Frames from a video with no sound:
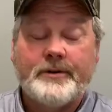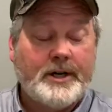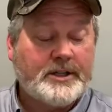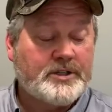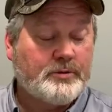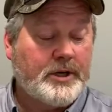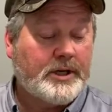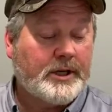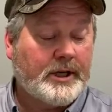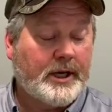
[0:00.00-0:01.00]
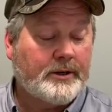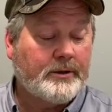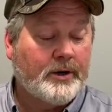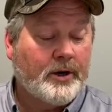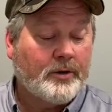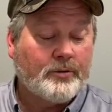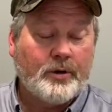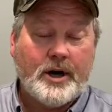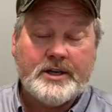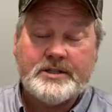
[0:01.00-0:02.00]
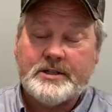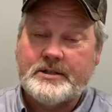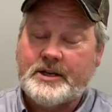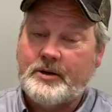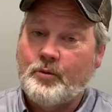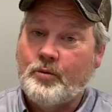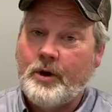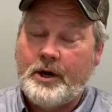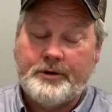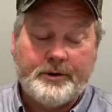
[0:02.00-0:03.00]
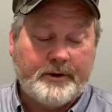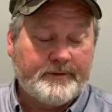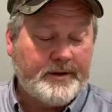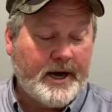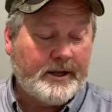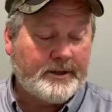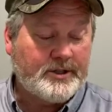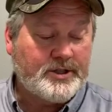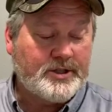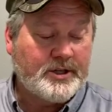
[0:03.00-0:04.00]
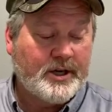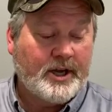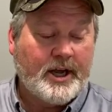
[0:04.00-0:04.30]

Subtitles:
next week. Again, Ross is a wealth of knowledge.